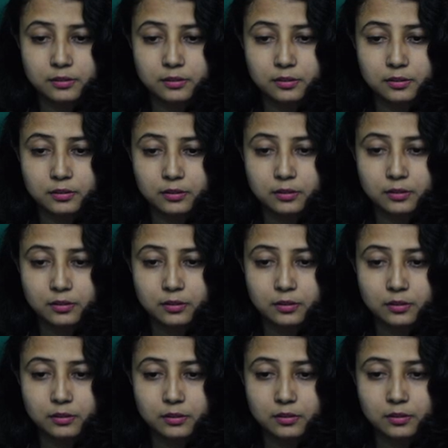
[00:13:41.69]

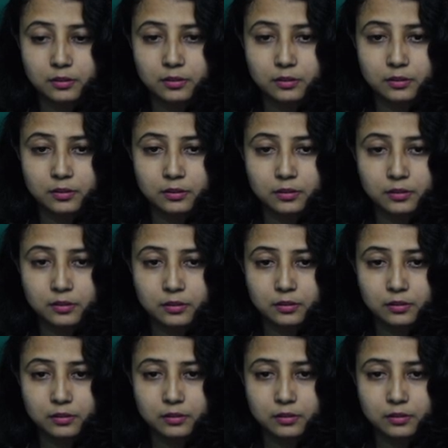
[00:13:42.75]
(silence)